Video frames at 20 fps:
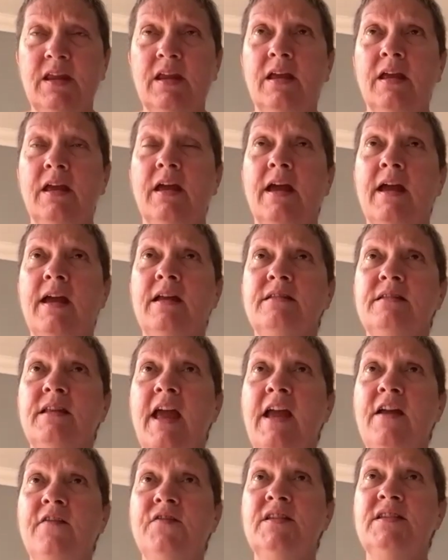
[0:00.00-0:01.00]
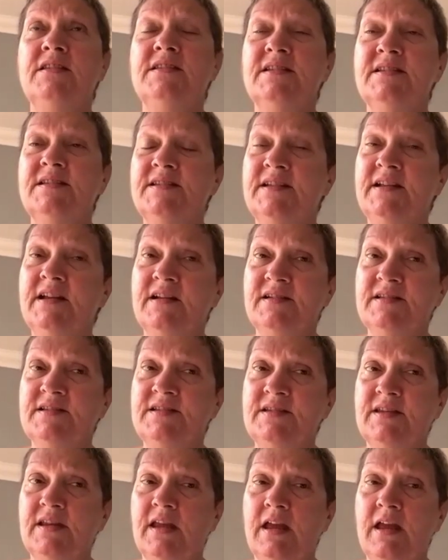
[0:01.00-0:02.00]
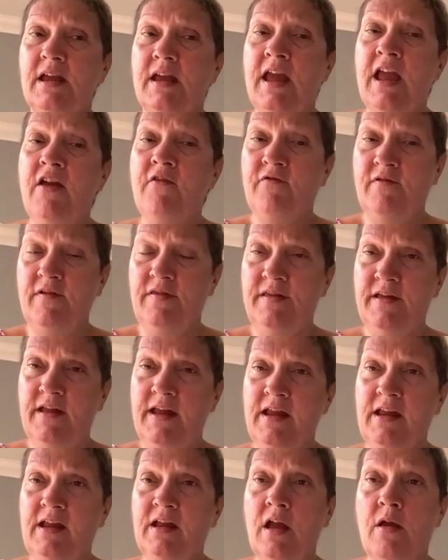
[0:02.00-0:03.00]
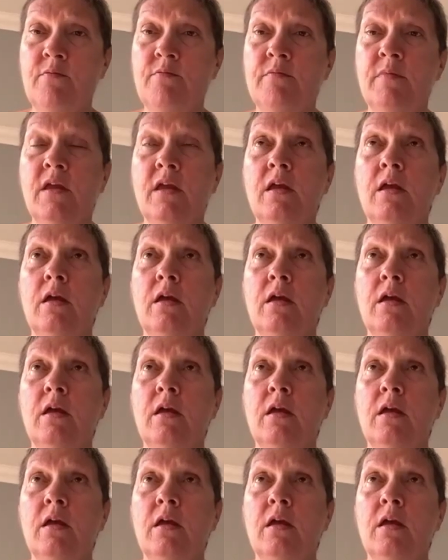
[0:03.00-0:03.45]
Mm-hmm. And having discussed everything and